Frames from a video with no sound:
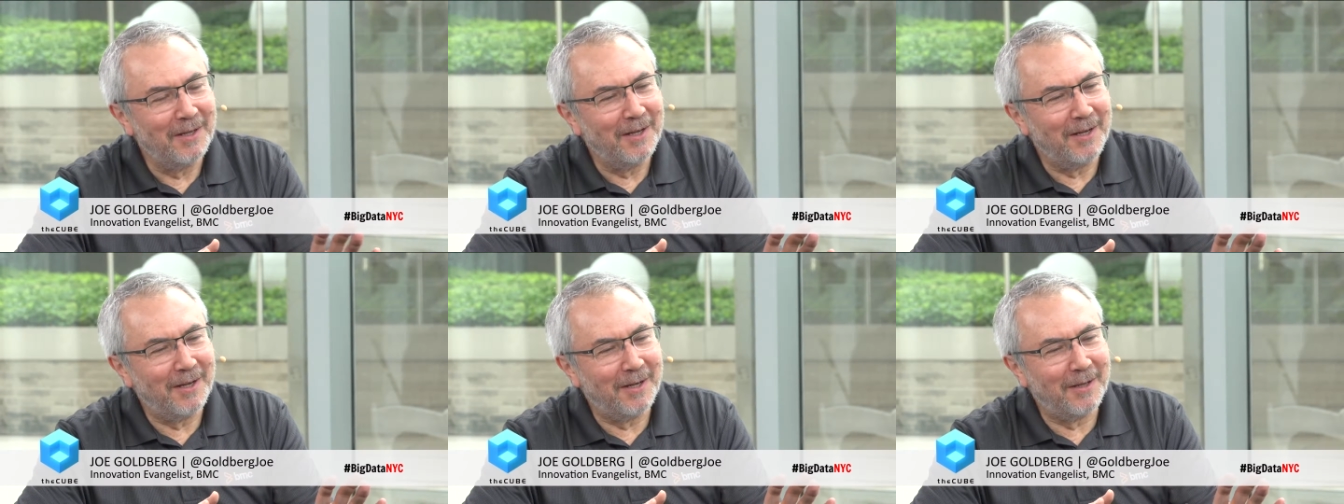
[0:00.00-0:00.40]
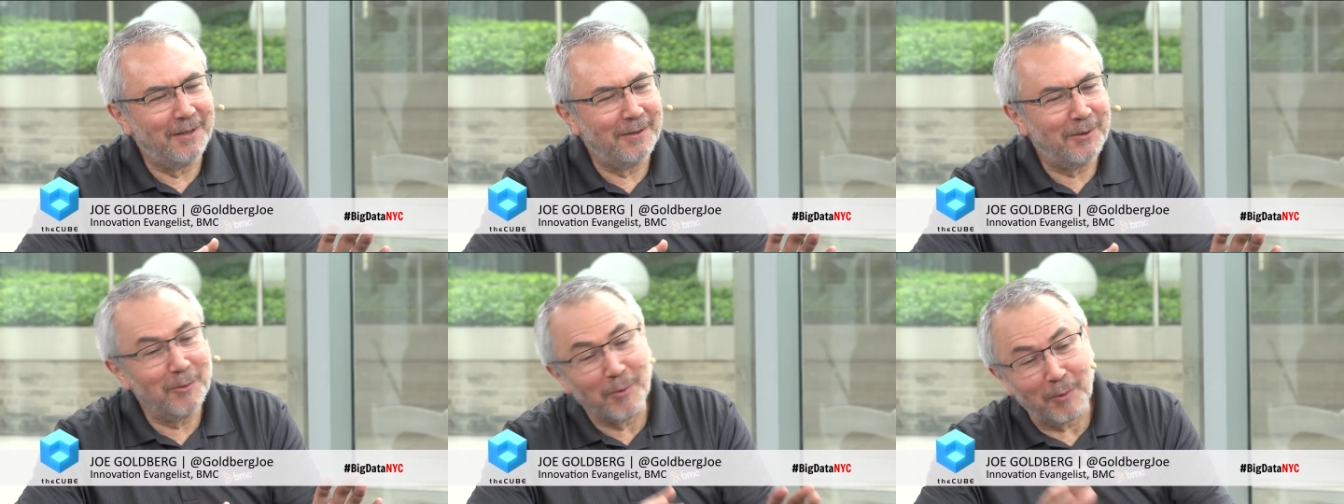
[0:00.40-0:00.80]
uh,
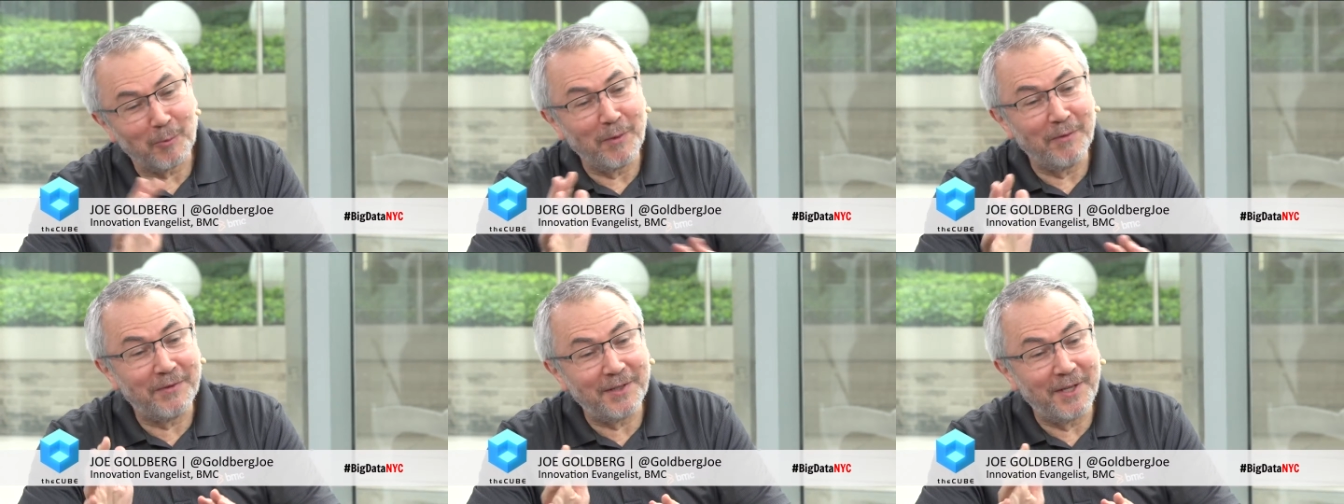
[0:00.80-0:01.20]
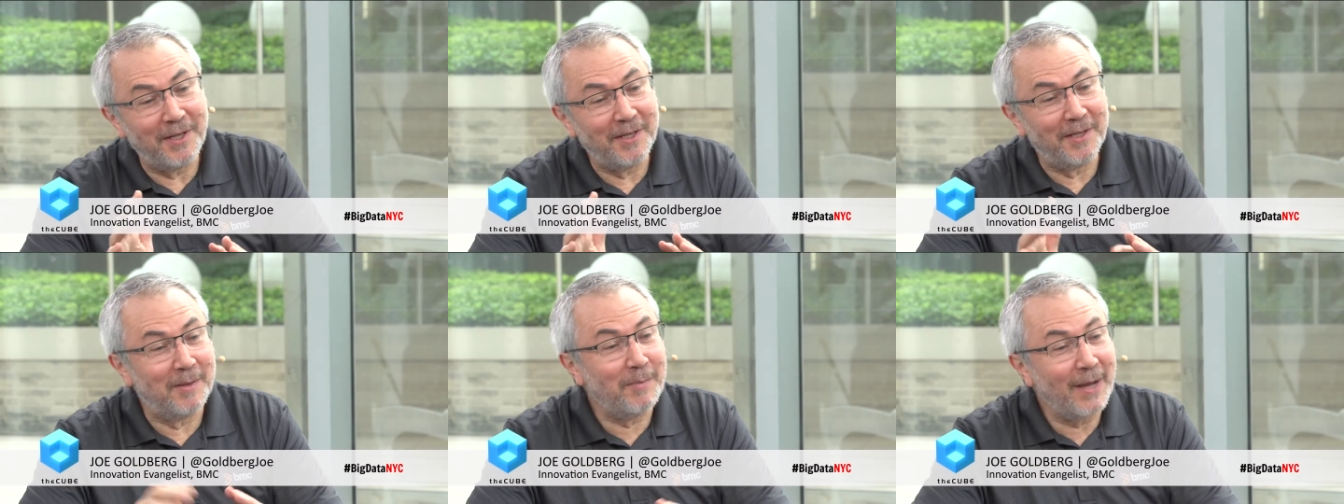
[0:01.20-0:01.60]
to what we've
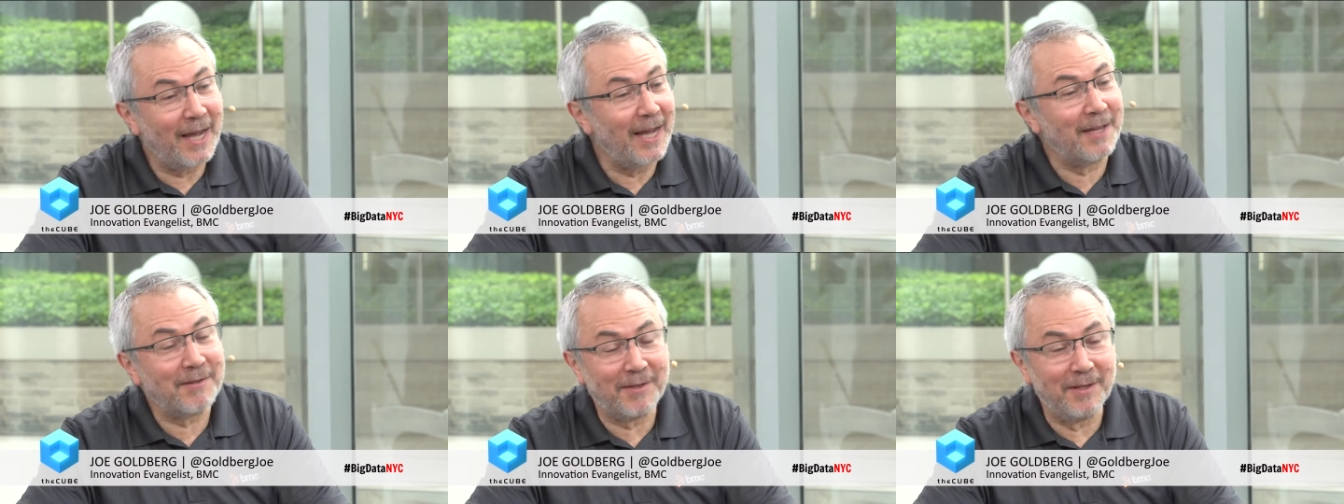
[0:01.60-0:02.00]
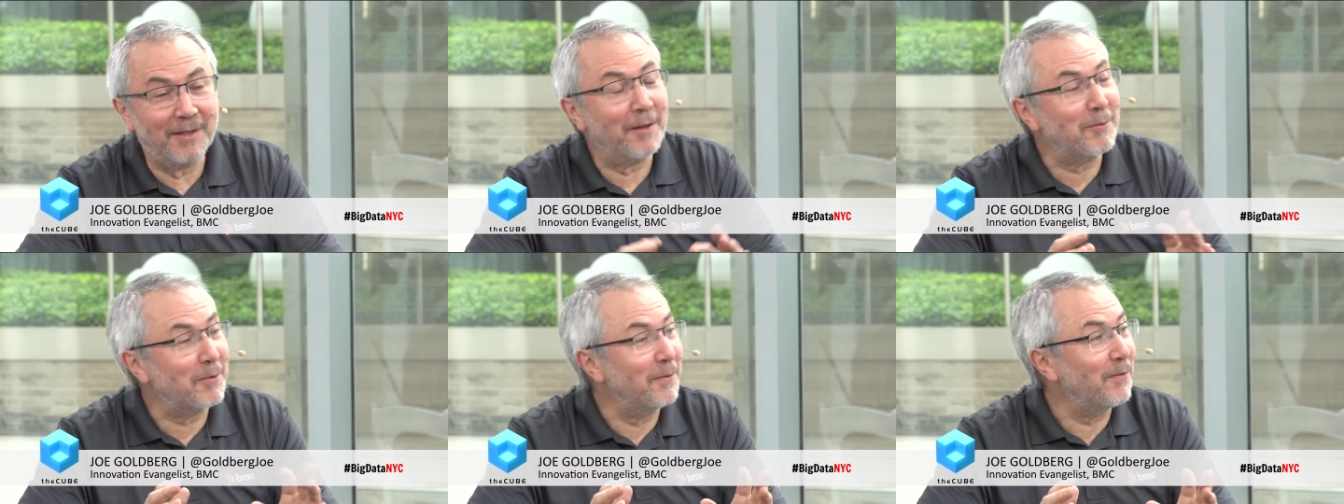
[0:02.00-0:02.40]
seen in the past in
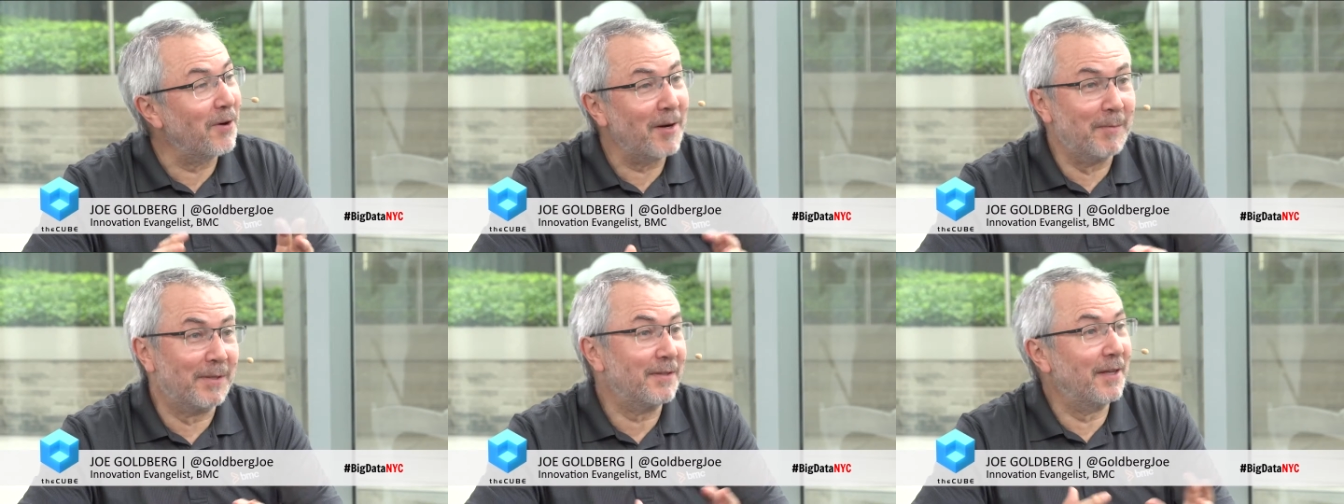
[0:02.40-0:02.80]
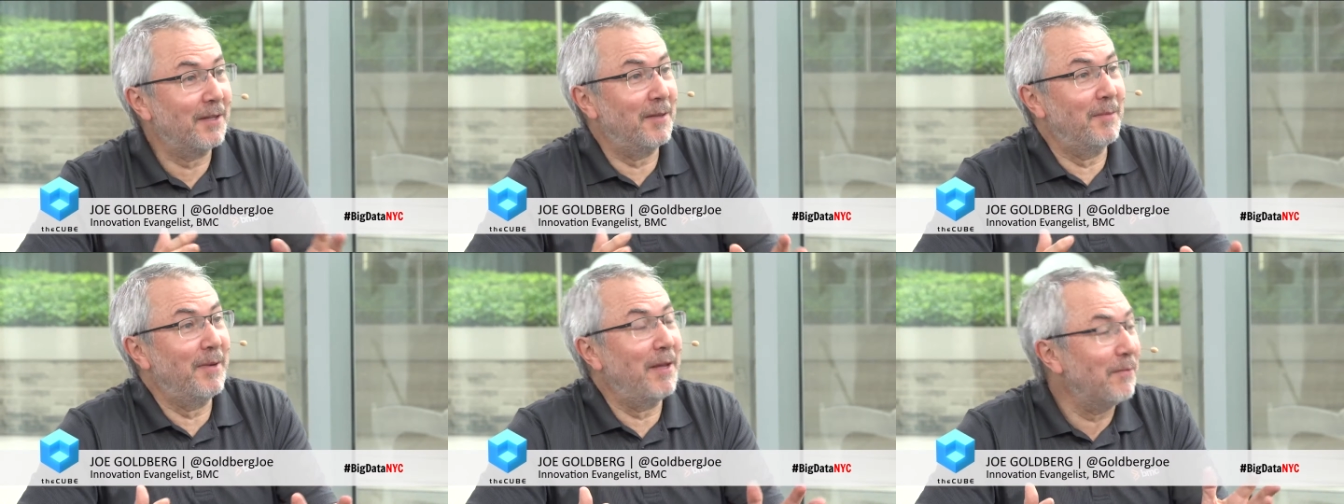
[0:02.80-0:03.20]
other environments like
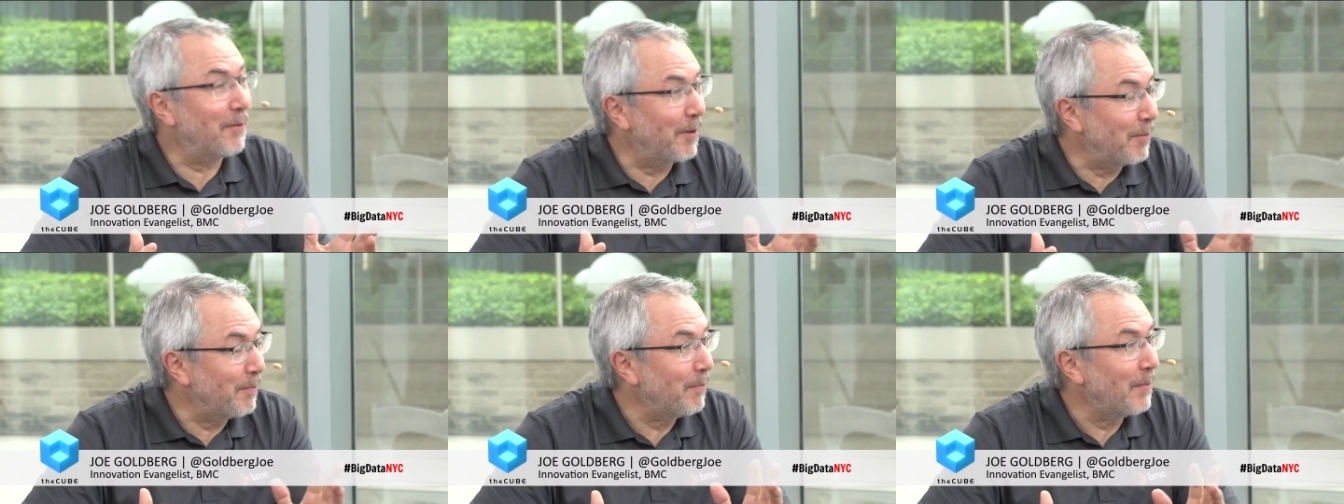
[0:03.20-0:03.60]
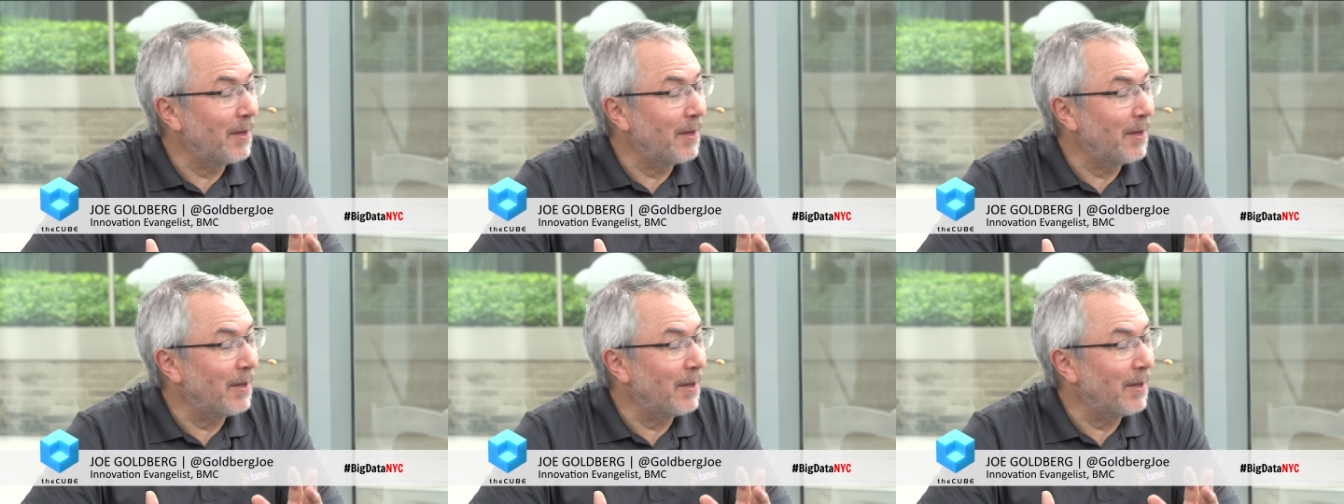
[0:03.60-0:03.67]
the mainframe.